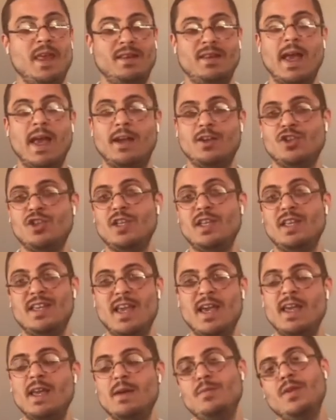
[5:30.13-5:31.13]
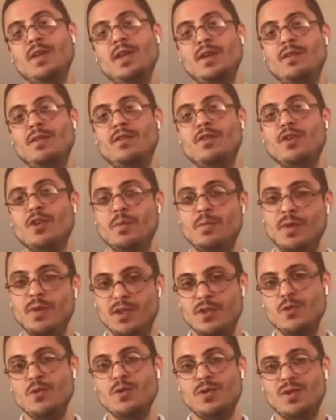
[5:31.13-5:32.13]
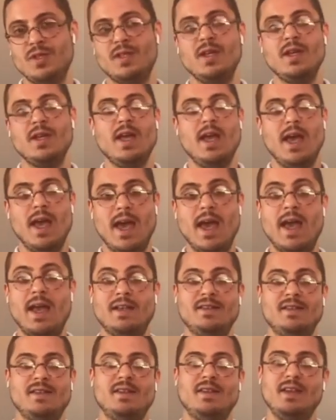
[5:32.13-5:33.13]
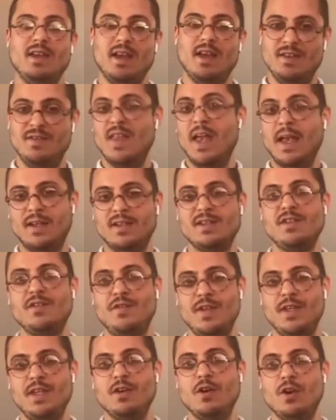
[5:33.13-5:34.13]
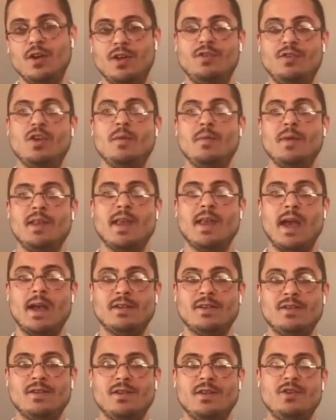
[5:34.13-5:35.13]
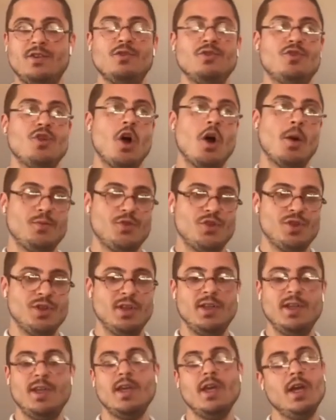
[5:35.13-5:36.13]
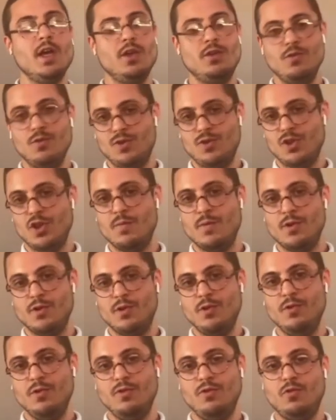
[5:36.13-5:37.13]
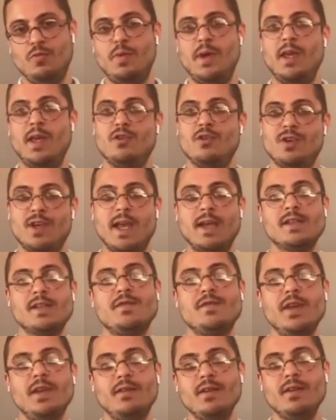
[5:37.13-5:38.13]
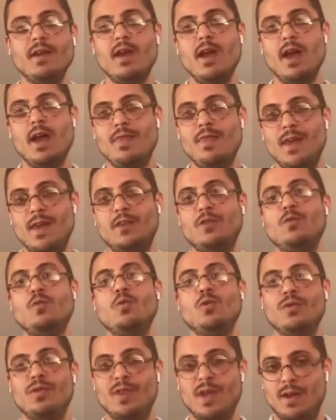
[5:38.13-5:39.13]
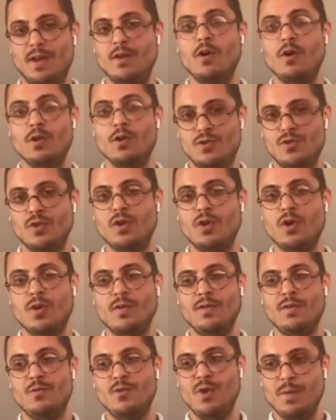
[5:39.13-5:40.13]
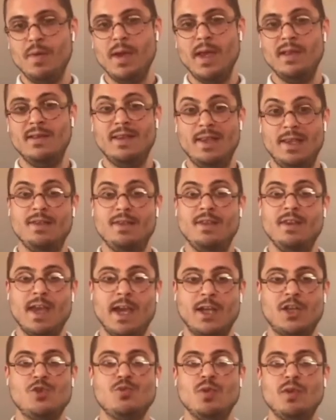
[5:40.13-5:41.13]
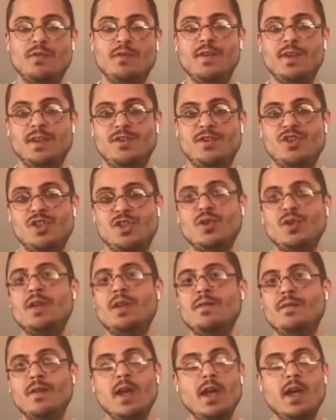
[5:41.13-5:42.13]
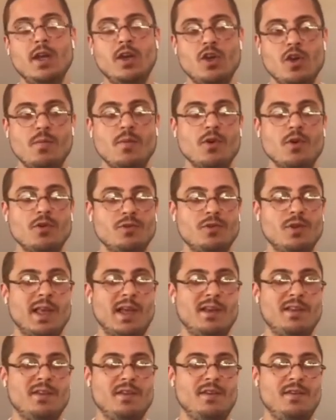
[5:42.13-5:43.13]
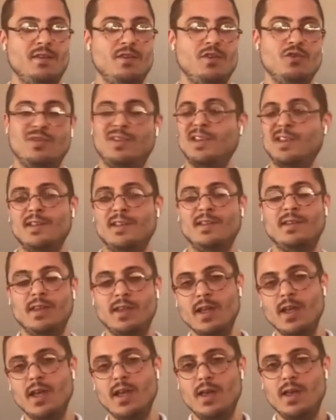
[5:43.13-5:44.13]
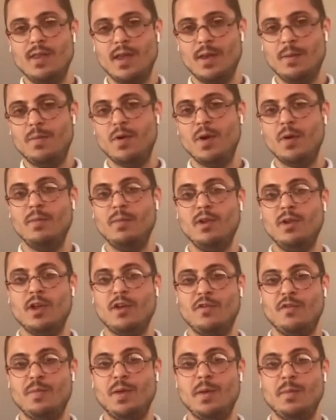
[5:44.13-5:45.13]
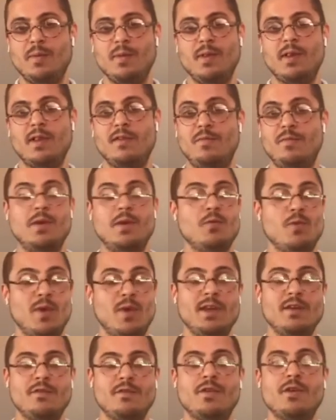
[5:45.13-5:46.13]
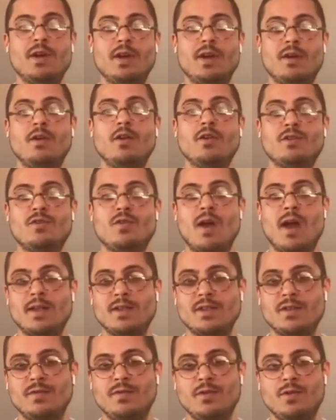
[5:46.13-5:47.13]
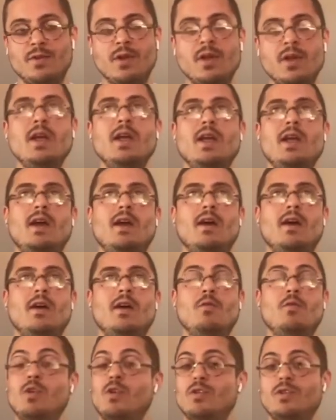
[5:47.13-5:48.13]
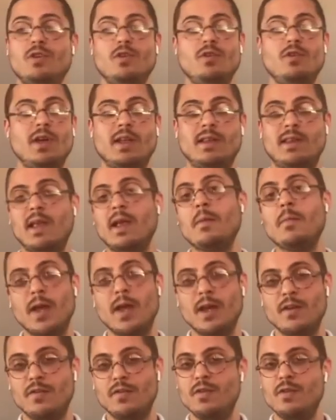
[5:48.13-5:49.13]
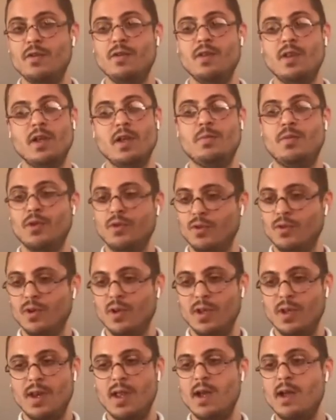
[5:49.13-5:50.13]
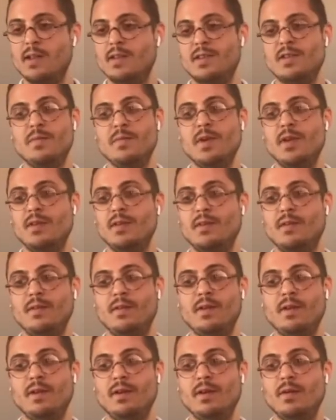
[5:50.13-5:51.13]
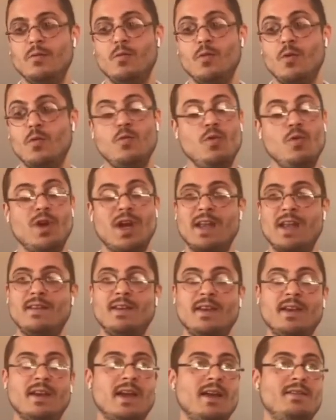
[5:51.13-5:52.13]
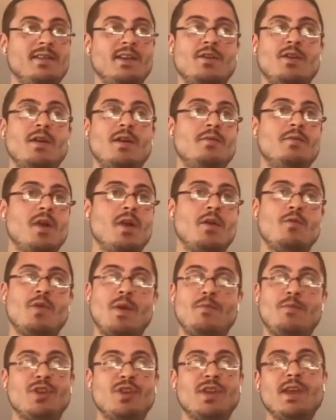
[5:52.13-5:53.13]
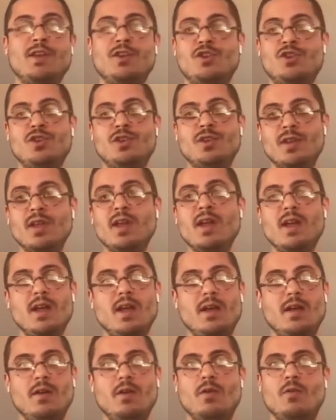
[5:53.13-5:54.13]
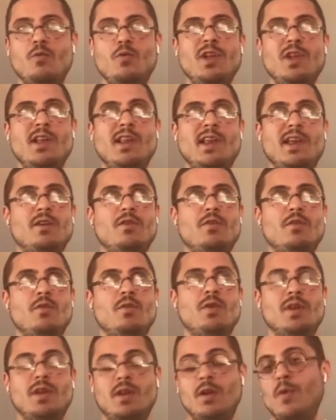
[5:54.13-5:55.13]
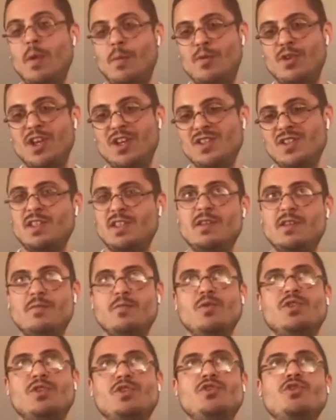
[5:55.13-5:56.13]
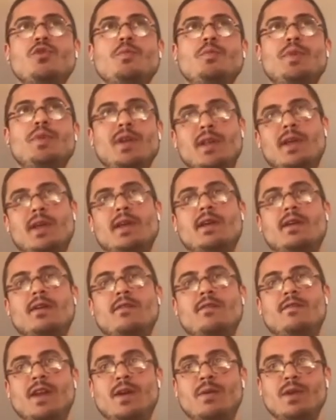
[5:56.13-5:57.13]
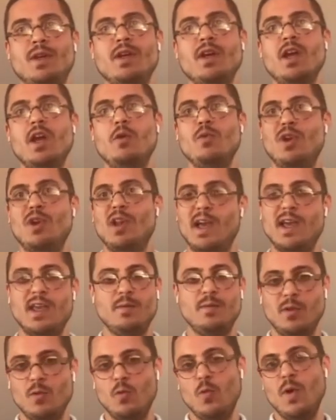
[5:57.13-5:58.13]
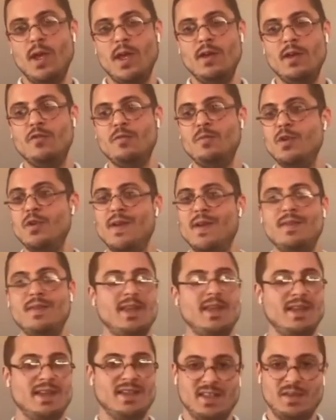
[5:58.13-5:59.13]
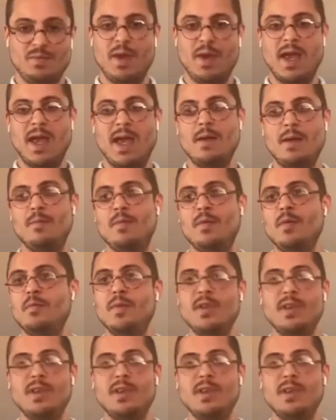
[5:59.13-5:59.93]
that actually KMD is going to be used as a DEX fee on AtomicDEX, that you could optionally use Komodo to pay your DEX fees, and that would then also cause a rebate in the actual fees, just to give Komodo like this utility that probably a lot of people have been waiting for and also ask for. We also look at like many further like protocol enhancements. We're adding kind of a reputation, really like a reputation system, which should be like a very reliable way of preventing spam,